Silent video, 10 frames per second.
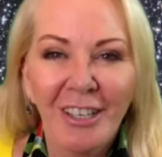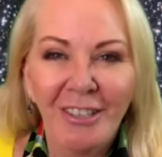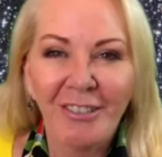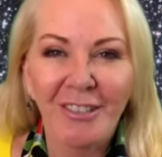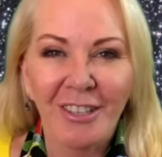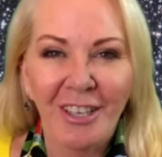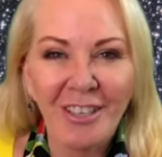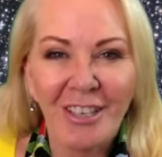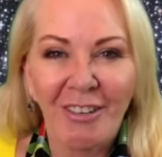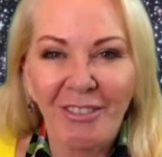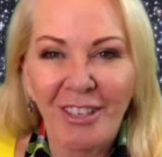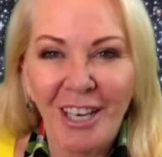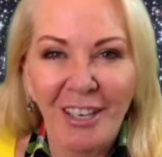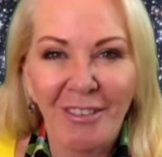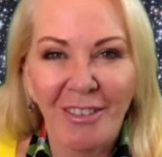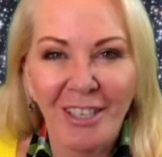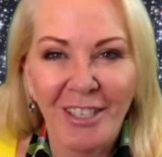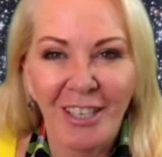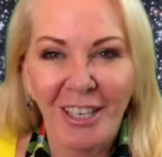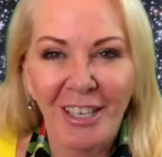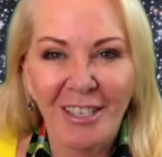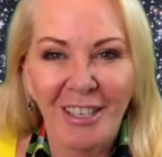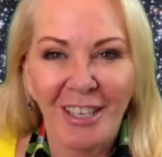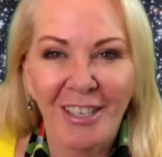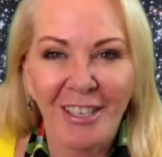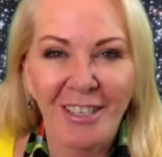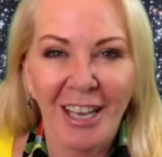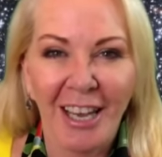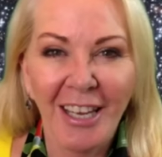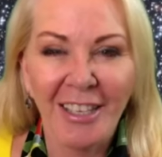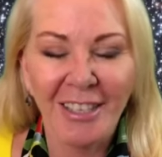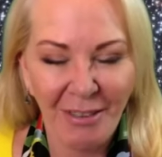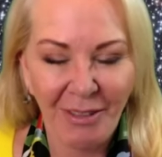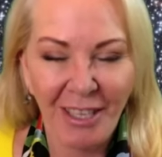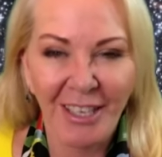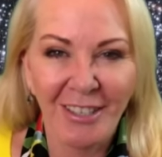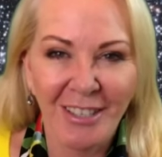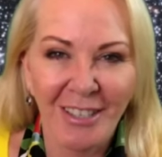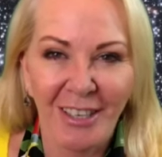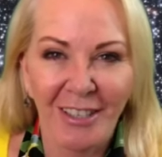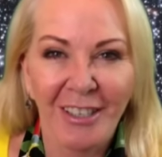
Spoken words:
all good things come to an end eventually, as they say, and something else